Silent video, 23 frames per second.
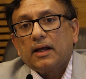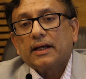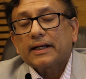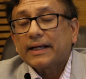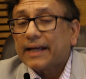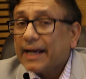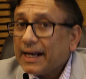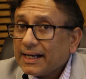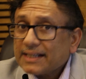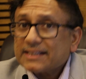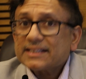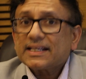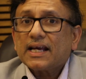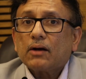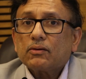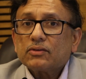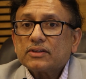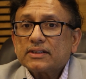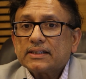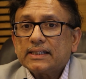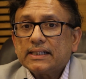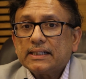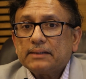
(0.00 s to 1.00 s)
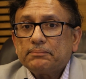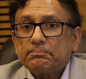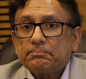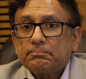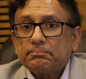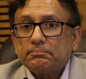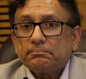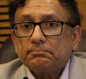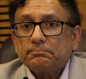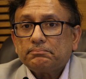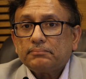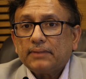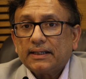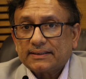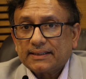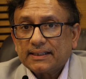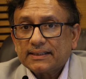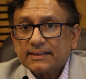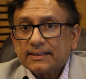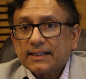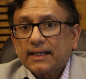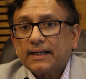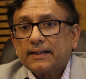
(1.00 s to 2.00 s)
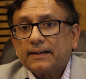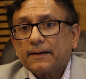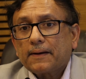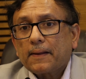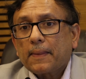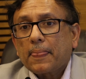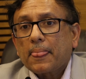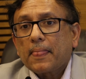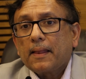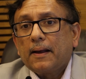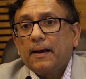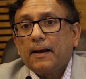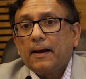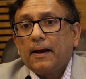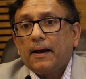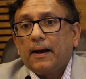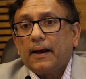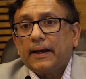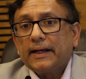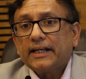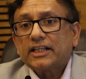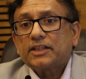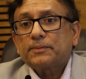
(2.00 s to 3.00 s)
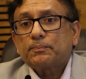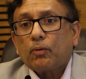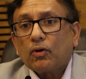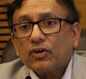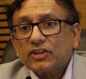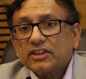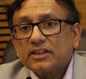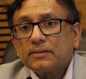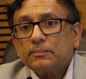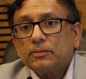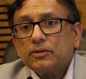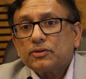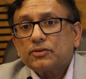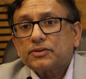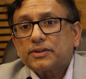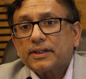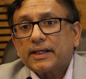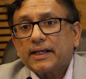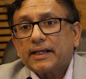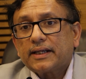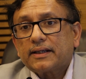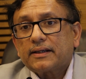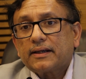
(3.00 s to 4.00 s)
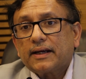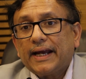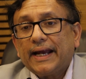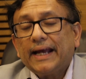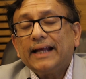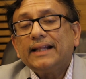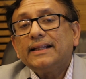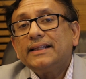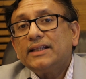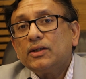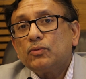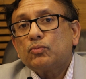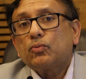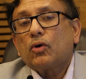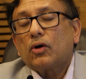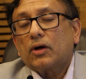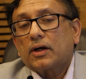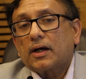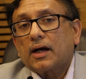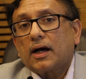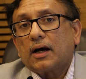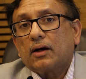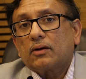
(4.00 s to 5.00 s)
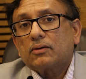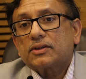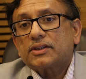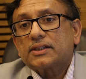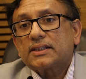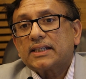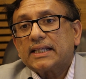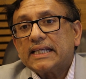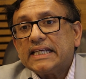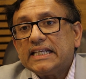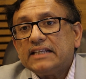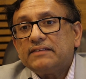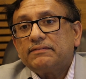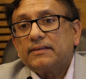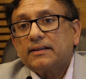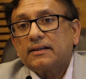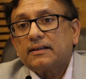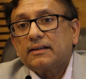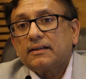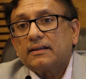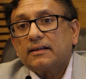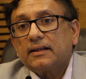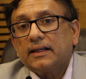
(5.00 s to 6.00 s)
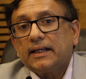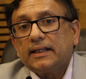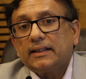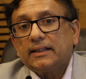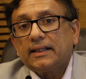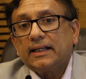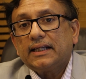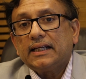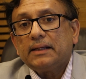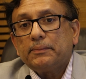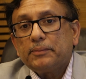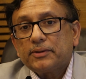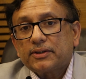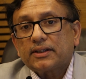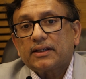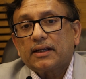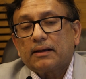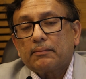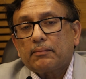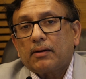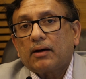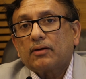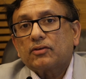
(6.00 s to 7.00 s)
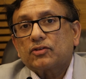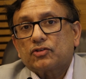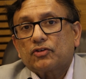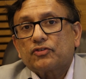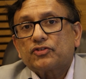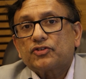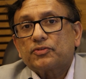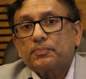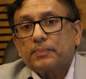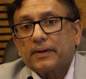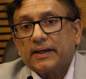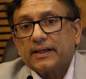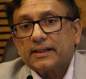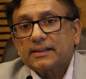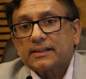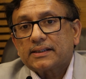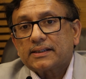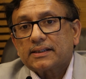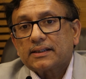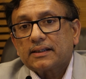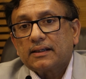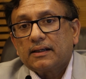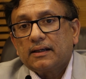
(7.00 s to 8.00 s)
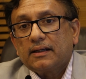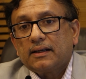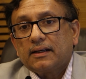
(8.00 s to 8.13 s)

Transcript: Get sound sleep, as I said. It's possible to take healthy workouts even in a limited amount of space.